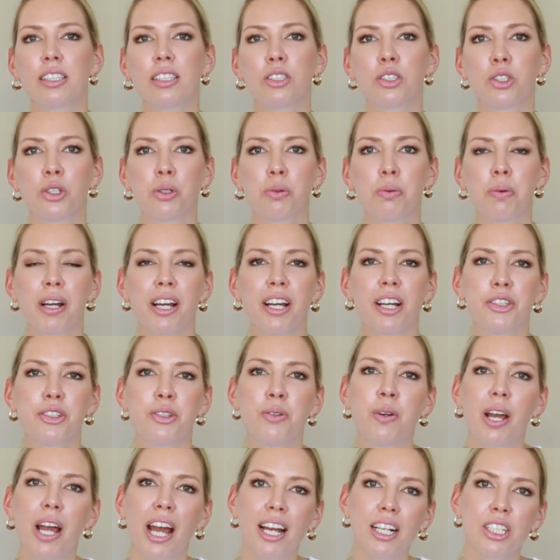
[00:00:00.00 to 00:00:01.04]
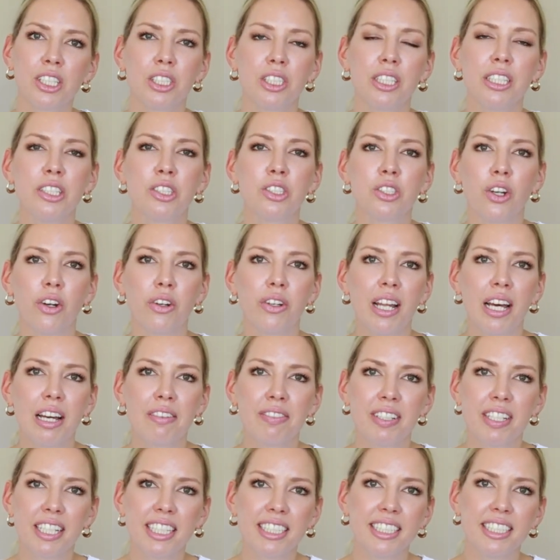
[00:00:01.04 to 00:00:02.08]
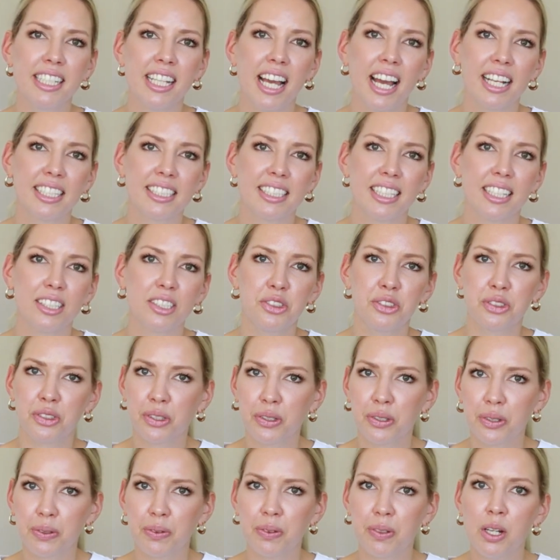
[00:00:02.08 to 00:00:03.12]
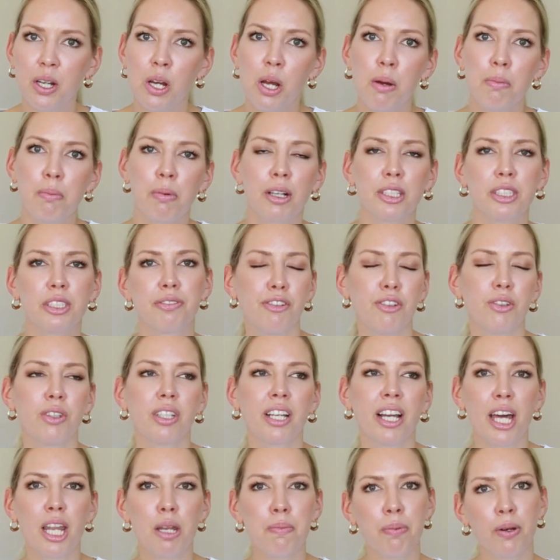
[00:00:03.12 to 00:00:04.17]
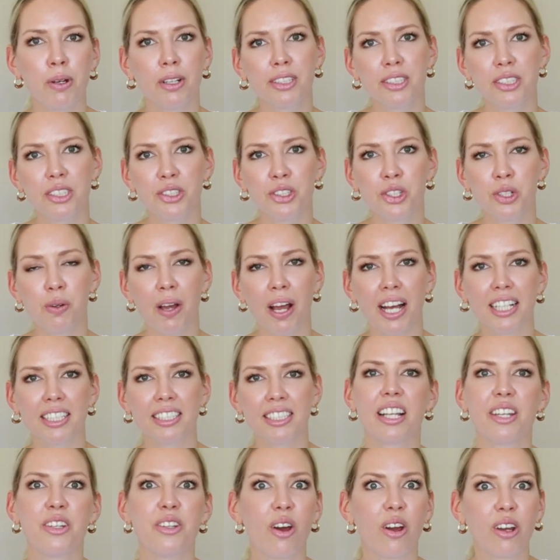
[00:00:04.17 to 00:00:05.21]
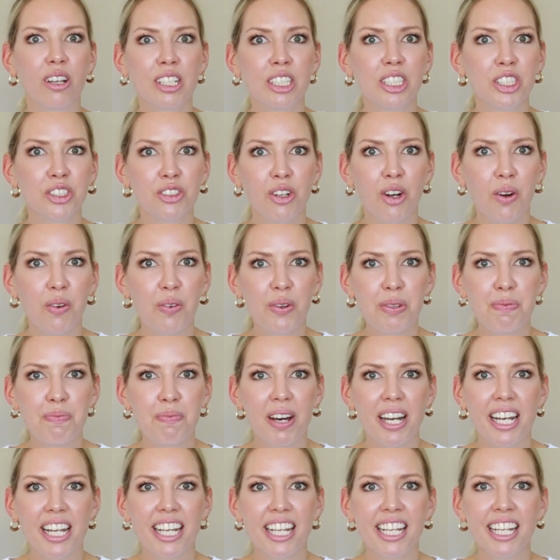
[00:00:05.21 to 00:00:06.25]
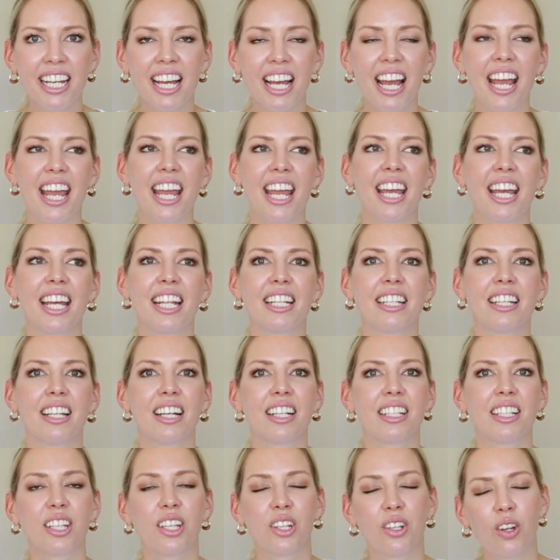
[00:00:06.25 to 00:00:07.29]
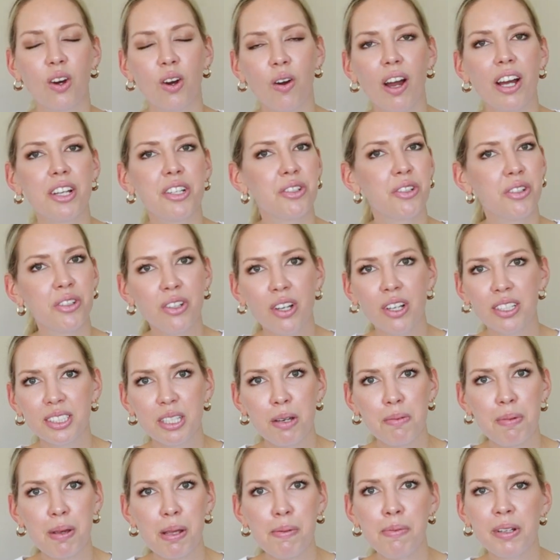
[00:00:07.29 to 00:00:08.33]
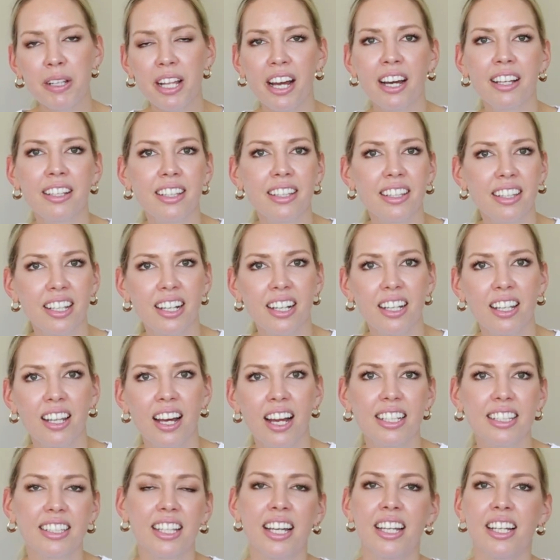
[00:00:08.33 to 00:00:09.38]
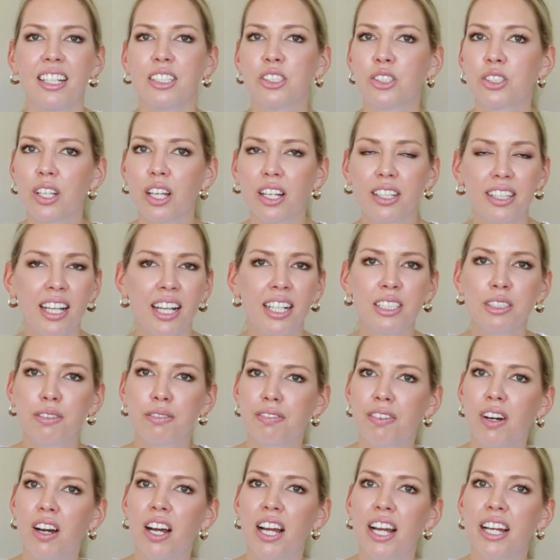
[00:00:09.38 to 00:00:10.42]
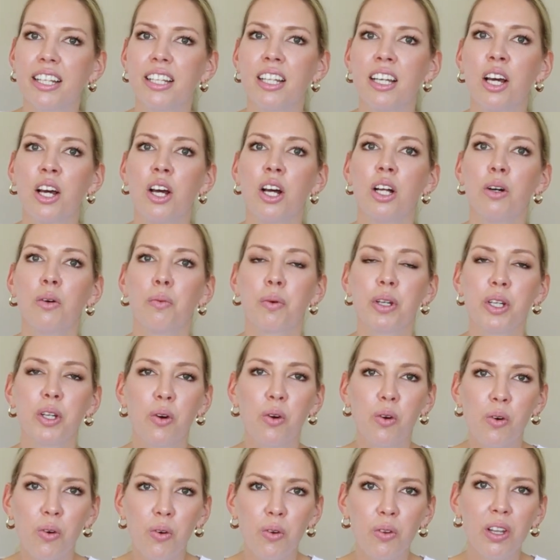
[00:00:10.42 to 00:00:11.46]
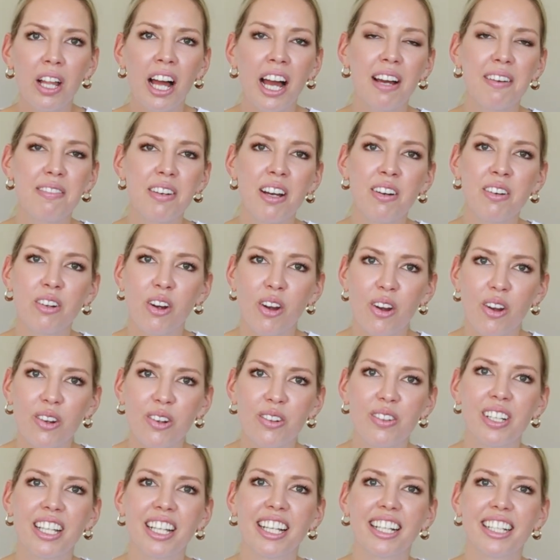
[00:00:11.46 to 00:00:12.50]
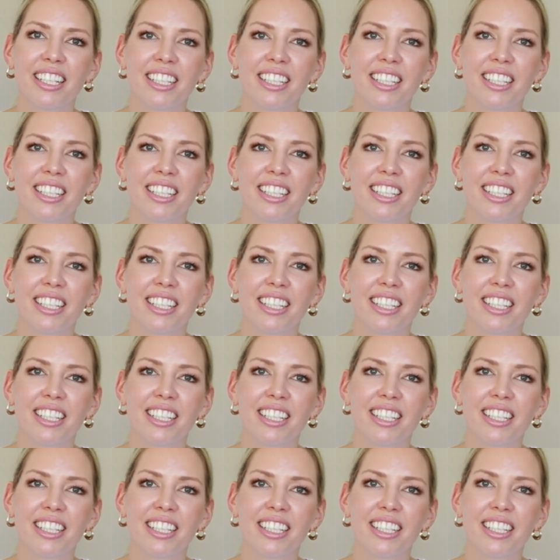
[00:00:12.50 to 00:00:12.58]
to where you actually don't have easy access to. Because if you're the kind of person who has no control with money, and I do know some people out there that are like that, and that's fine. We all have our own